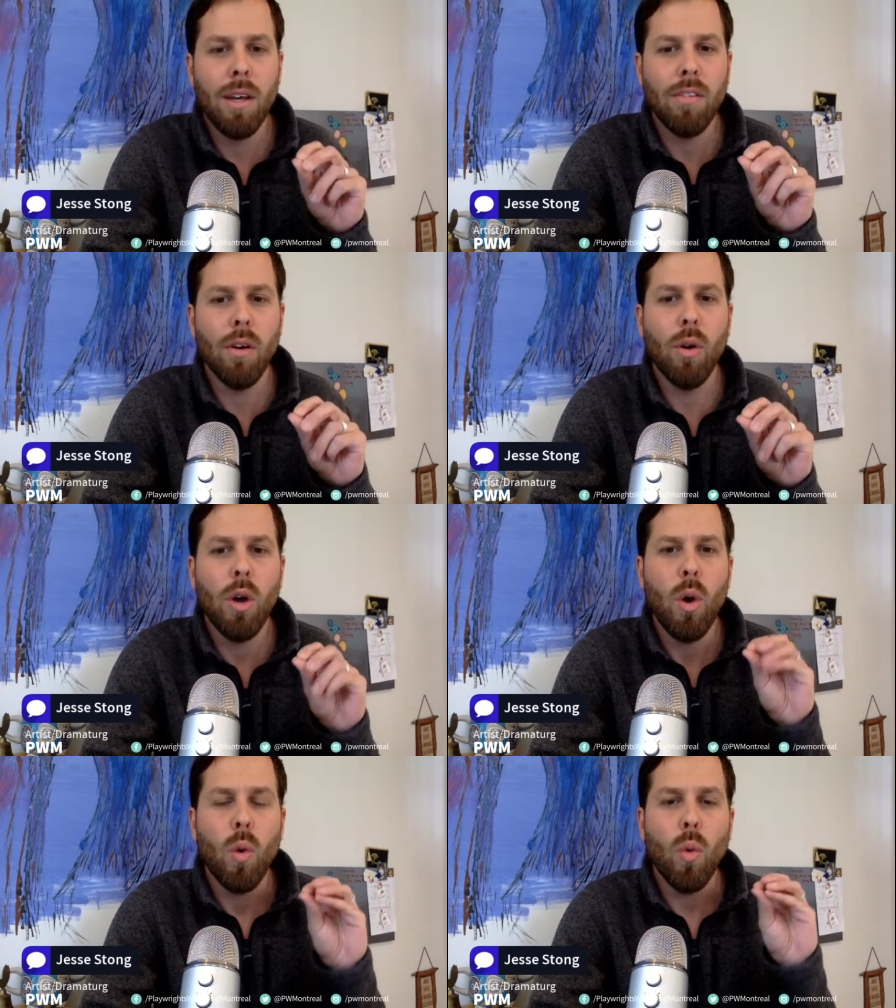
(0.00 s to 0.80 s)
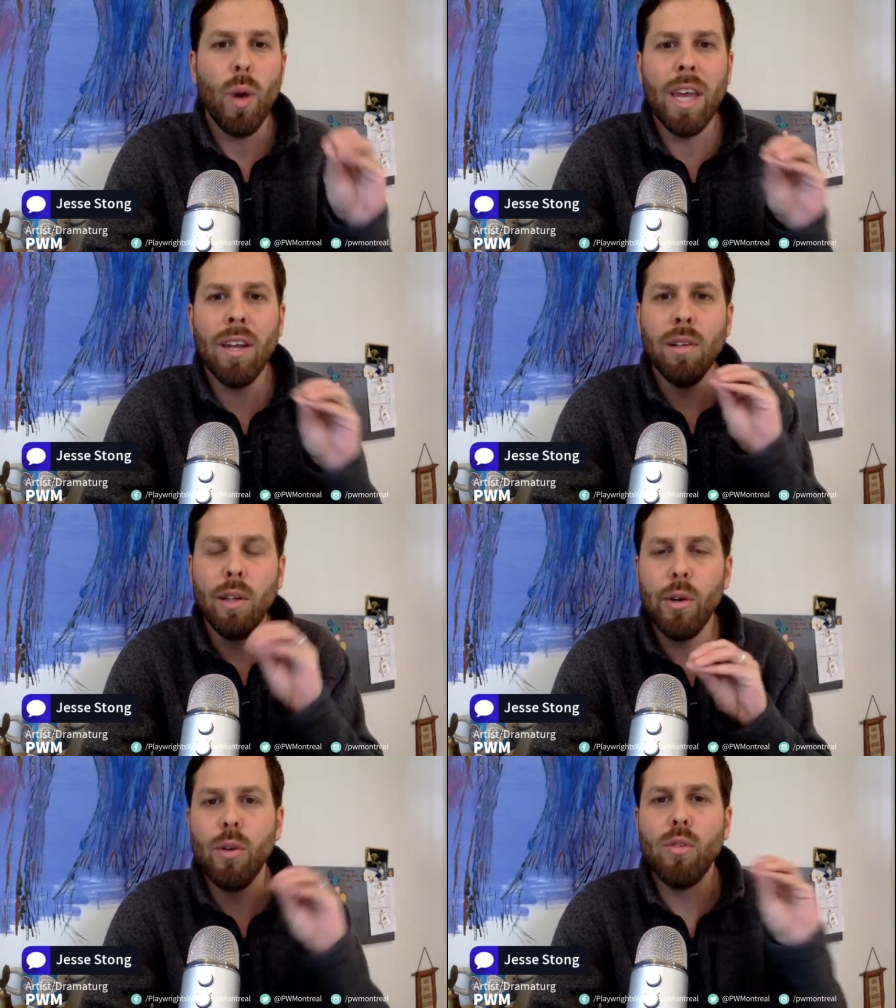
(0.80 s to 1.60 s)
So, win,
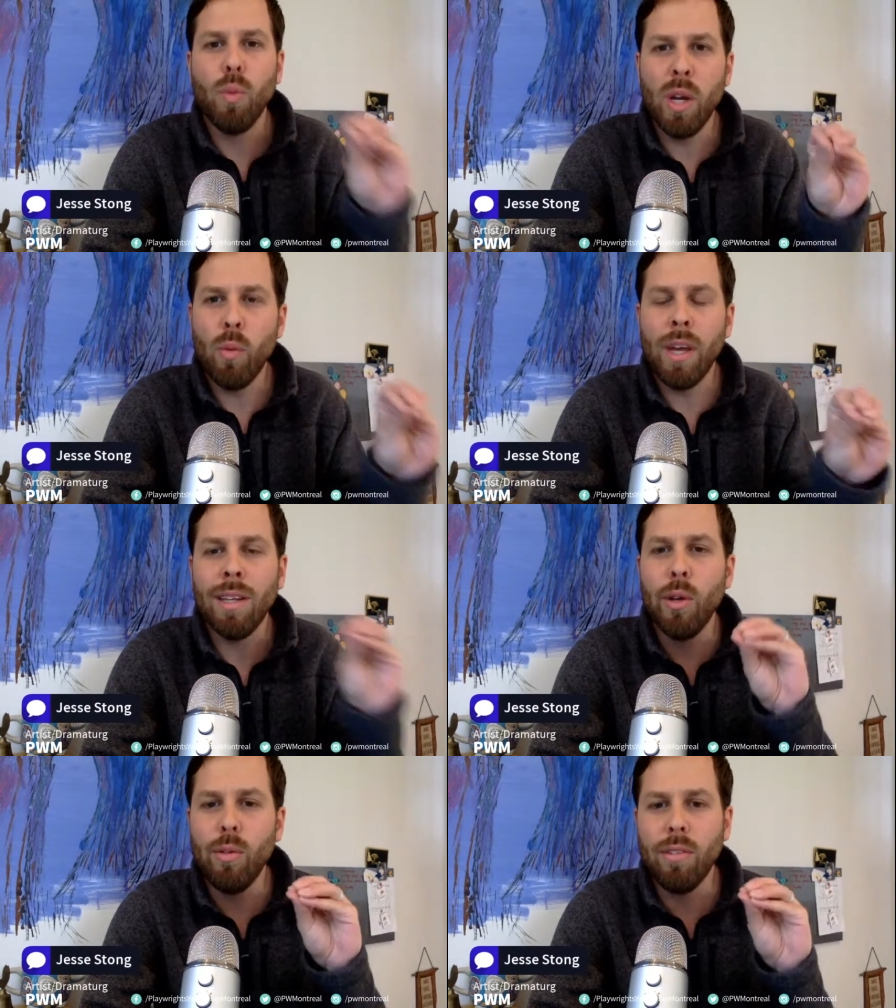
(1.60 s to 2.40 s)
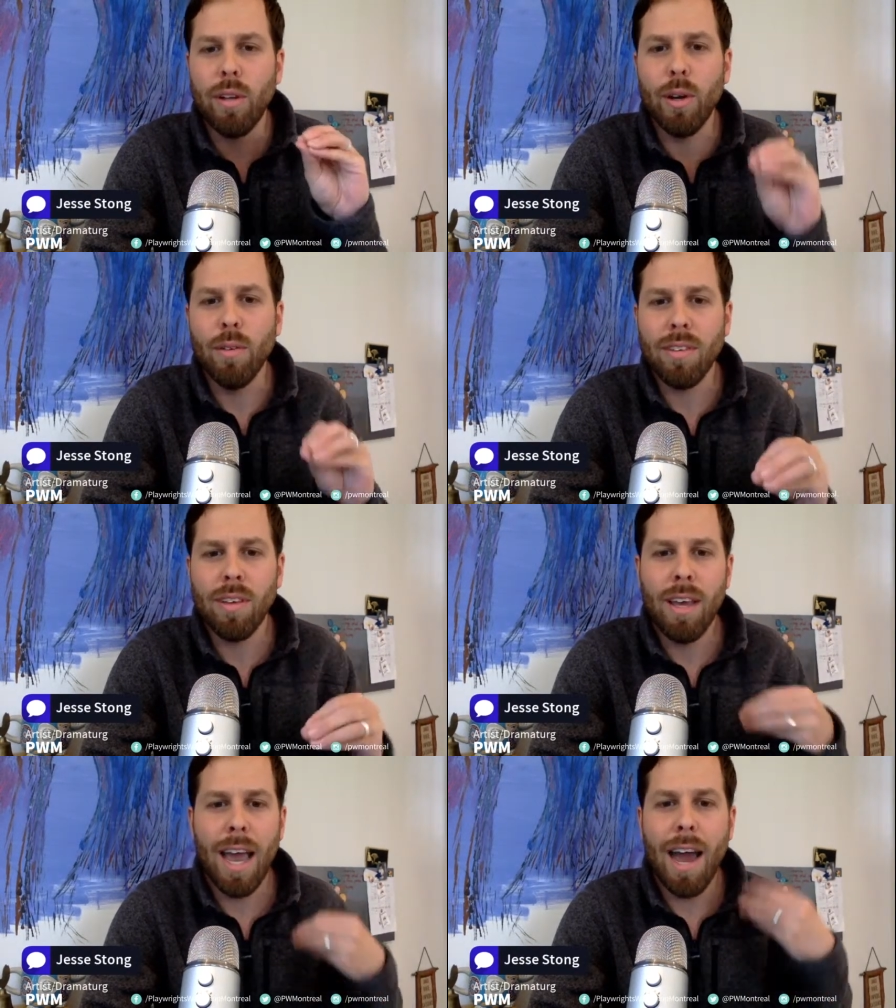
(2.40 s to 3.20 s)
lose, win-win,
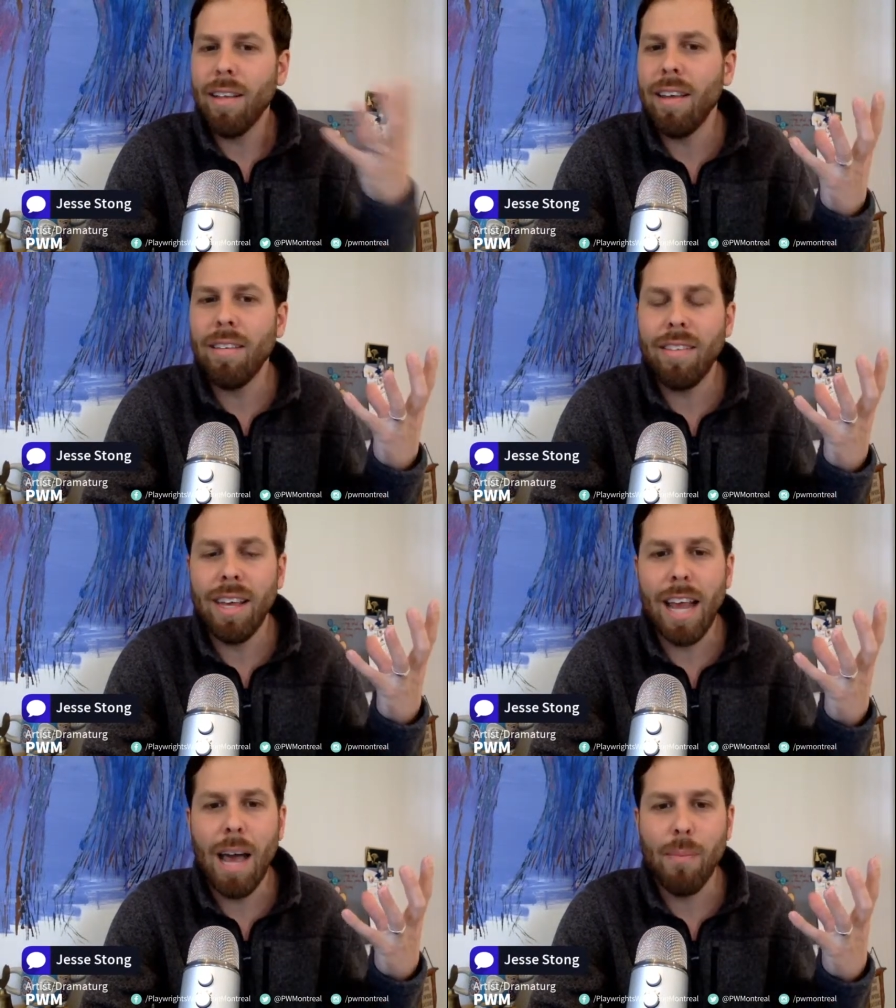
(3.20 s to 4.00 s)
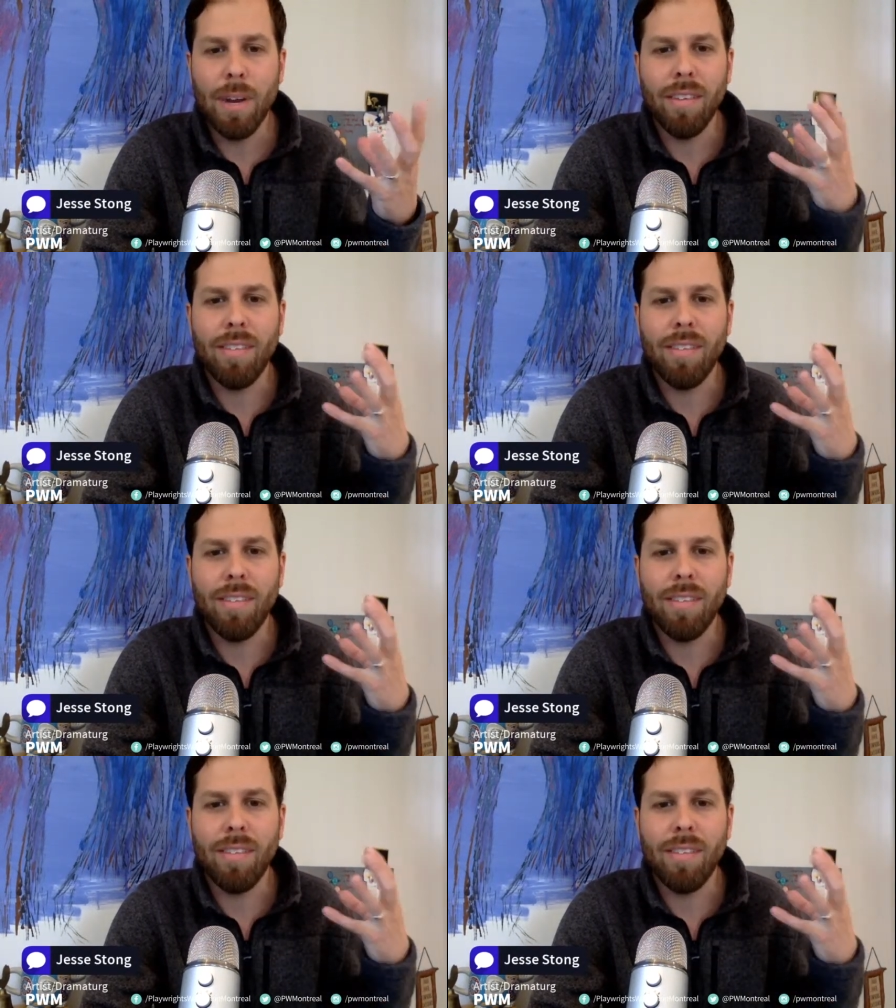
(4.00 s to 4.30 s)
lose-lose. How do they see it happening?